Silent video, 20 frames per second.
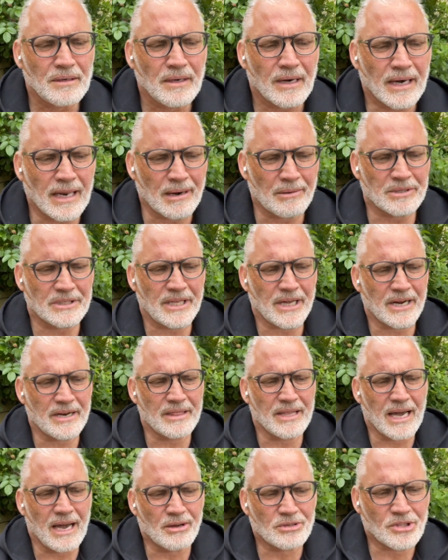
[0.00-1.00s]
And I was there in
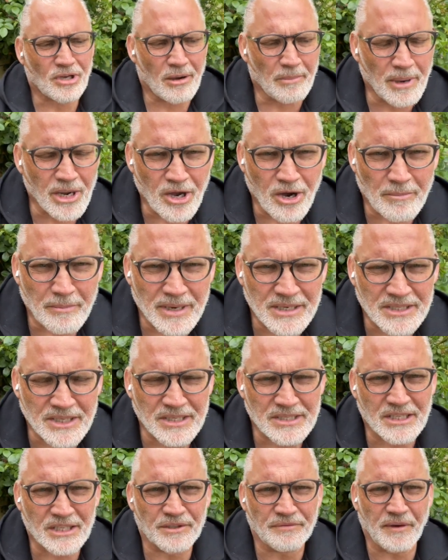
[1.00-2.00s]
the house on my own, my
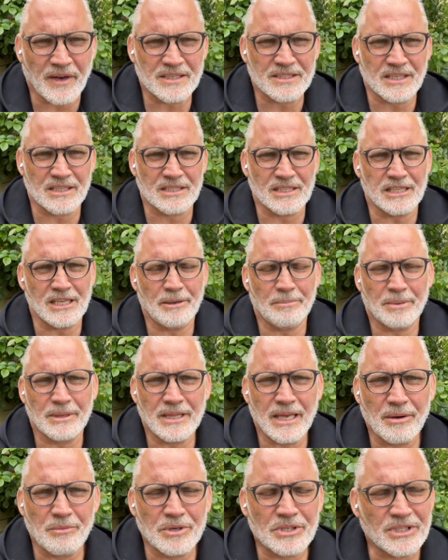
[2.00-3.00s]
sister's fast asleep, and
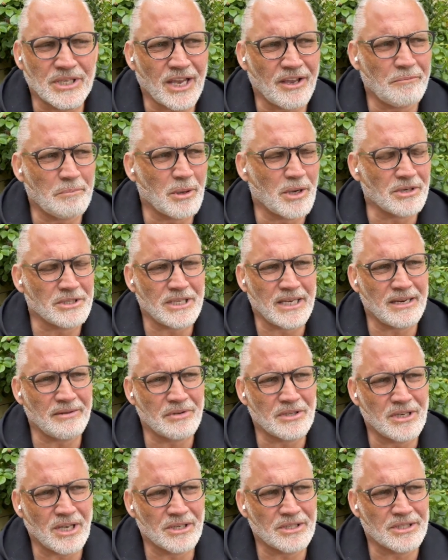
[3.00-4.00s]
they were safe because he
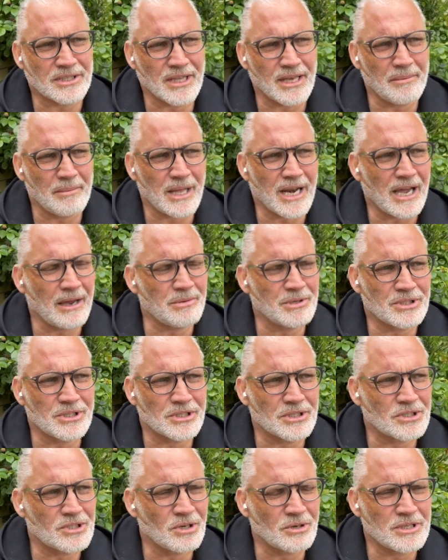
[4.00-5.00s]
never touched them, and I was
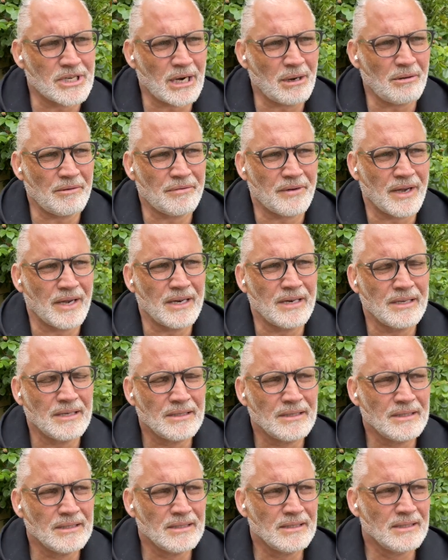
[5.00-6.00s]
just so terrified
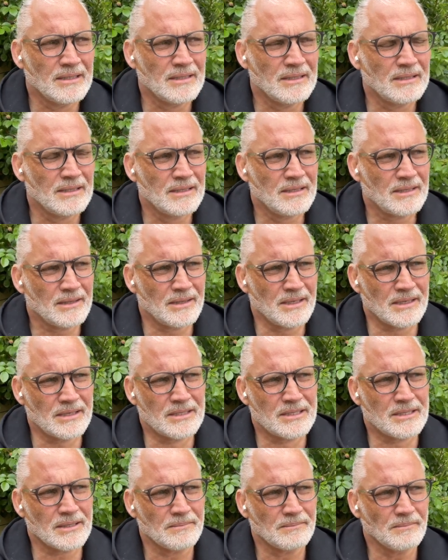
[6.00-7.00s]

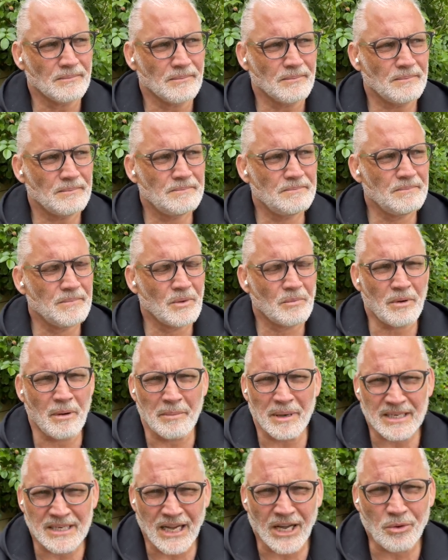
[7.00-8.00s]
that when
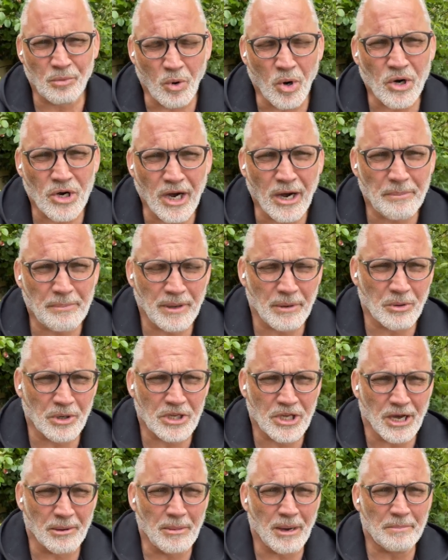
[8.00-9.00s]
my dad woke up, he
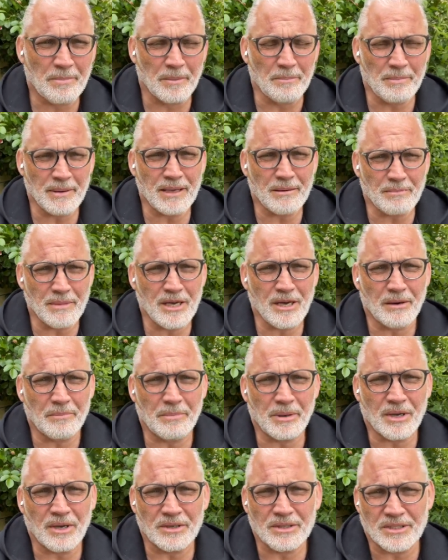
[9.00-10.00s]
would come up and beat me up
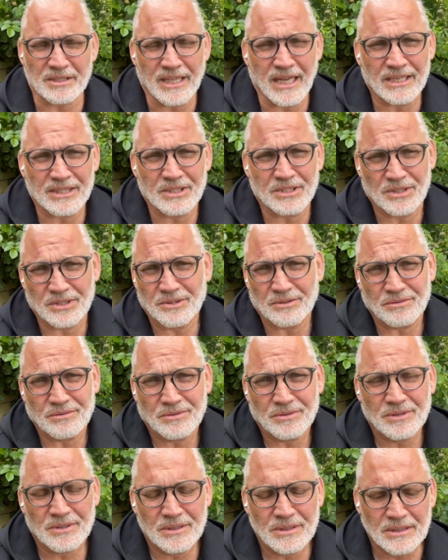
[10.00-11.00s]
because that's
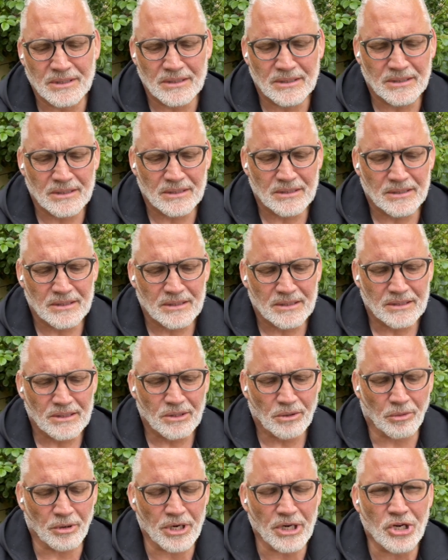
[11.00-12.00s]

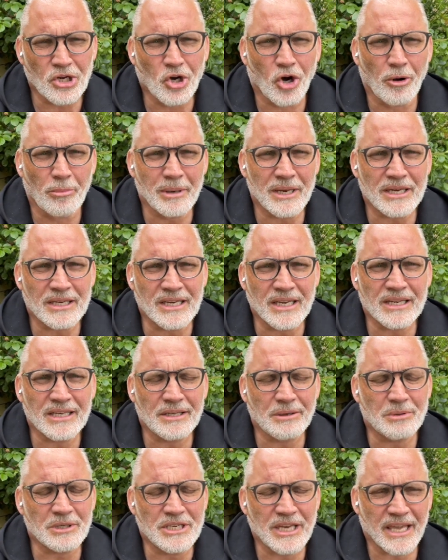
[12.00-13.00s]
what he normally did.
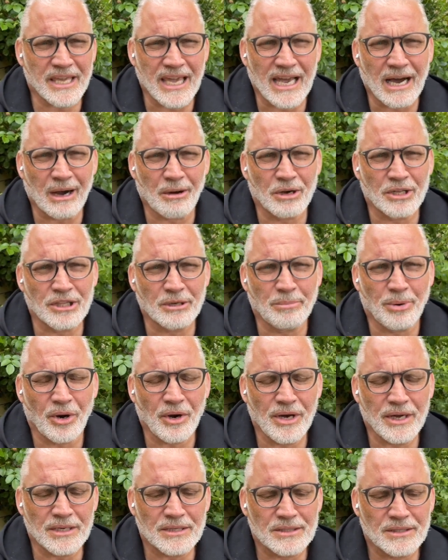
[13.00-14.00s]
He would take it out on the
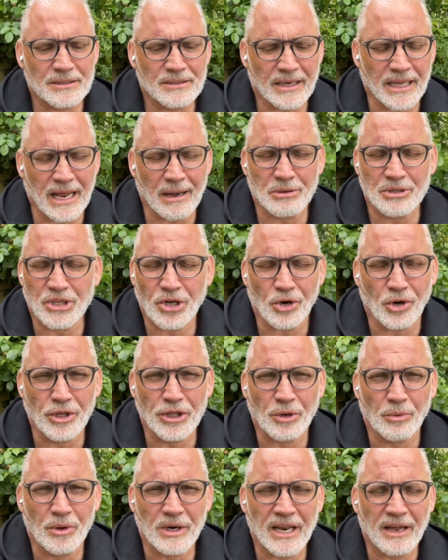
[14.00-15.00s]
boys, and I was the
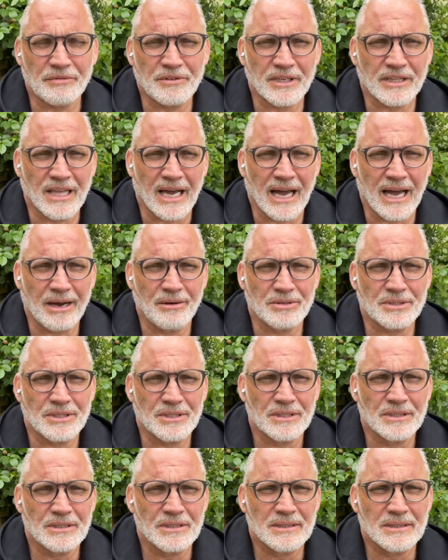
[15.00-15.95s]
only one left in the house.